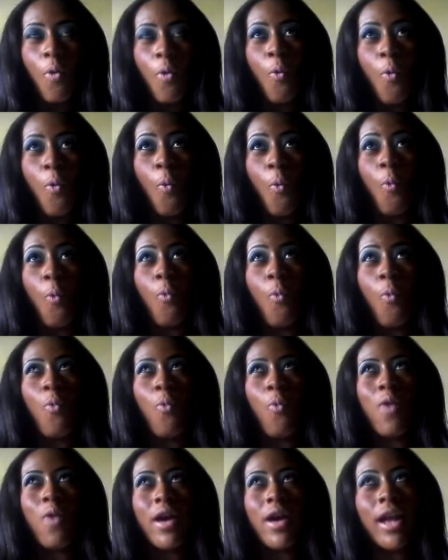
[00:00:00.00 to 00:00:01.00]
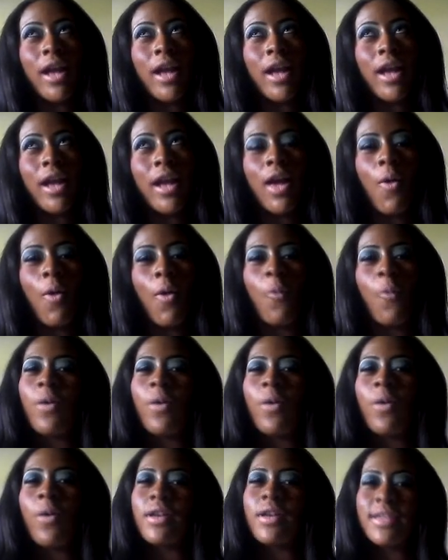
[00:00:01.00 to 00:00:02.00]
One
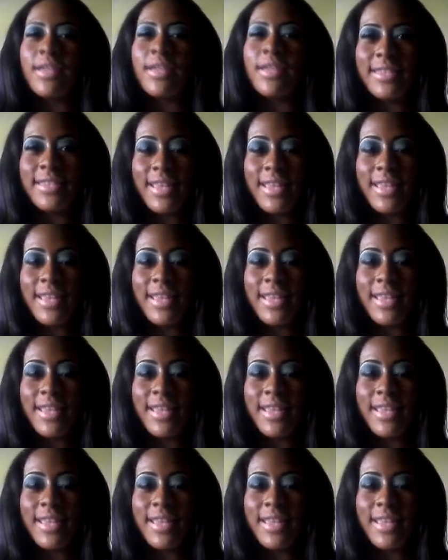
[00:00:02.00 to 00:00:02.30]
was